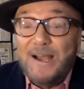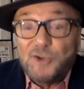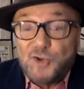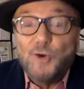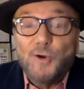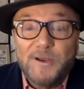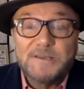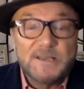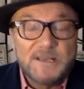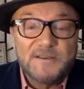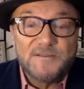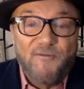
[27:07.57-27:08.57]

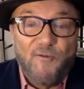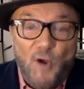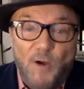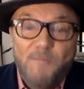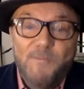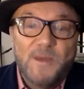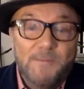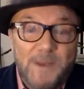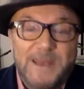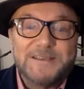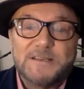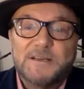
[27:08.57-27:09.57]
assurances from the
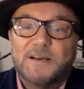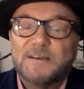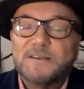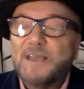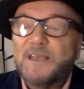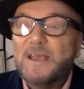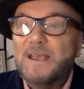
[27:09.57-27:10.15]
ministers